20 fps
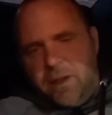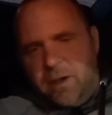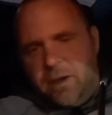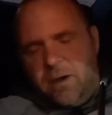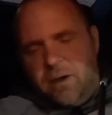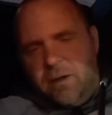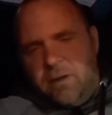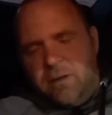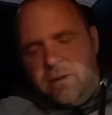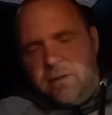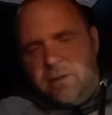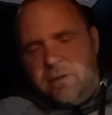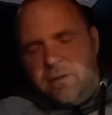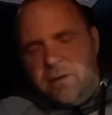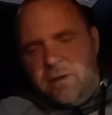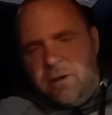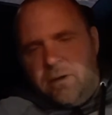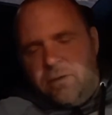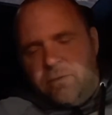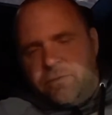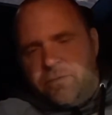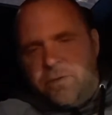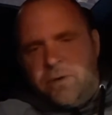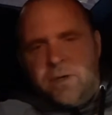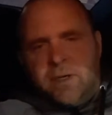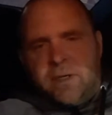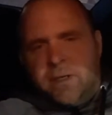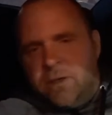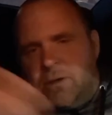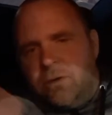I'll
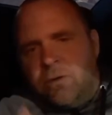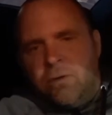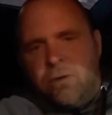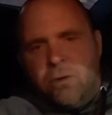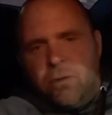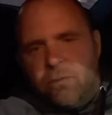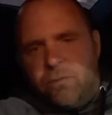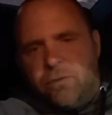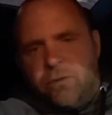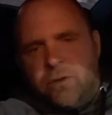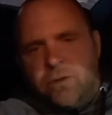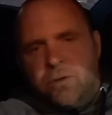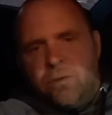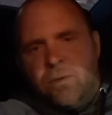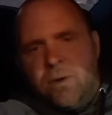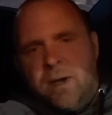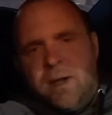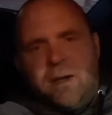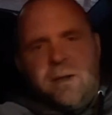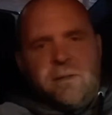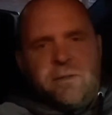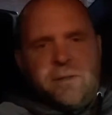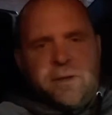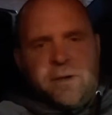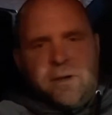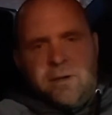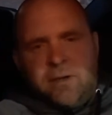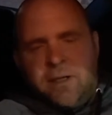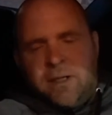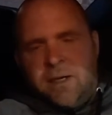fucking go home for a little while.
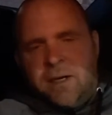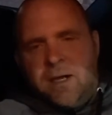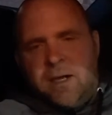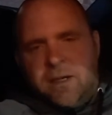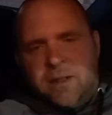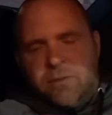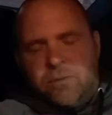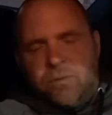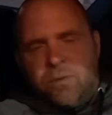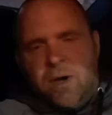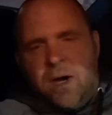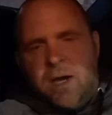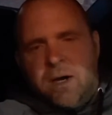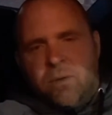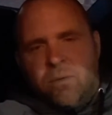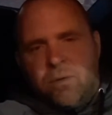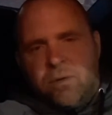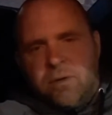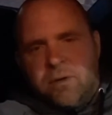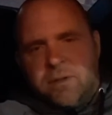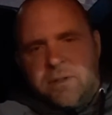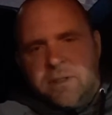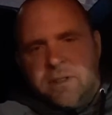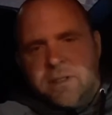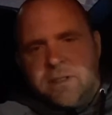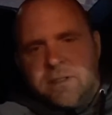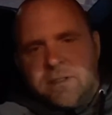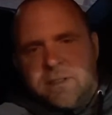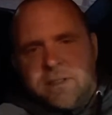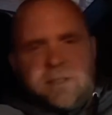Then I'll get out of work
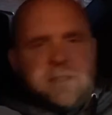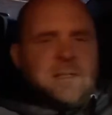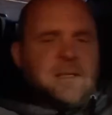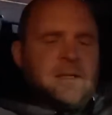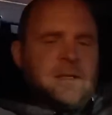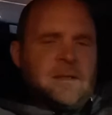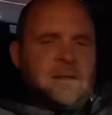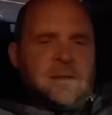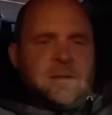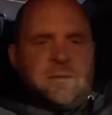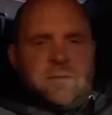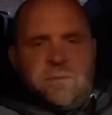list, and then,